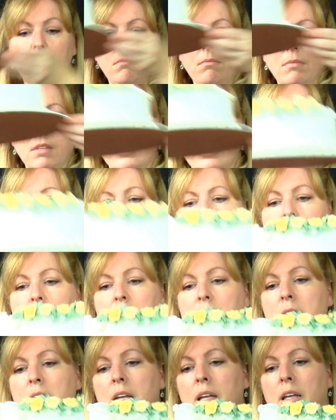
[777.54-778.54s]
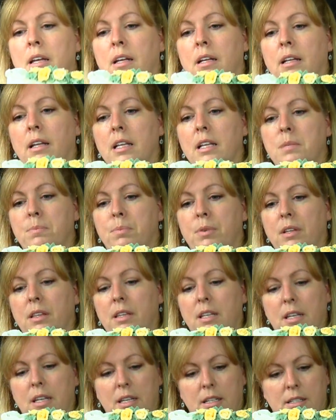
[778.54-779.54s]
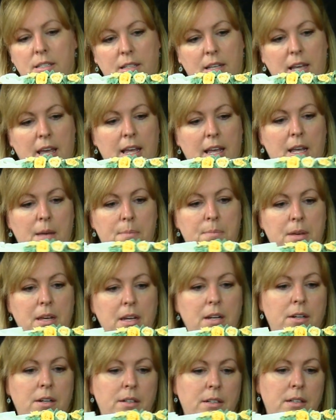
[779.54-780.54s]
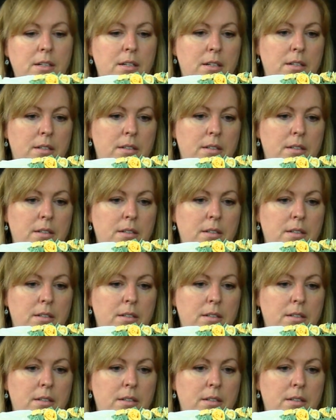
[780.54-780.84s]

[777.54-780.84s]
So let's put this cake up here,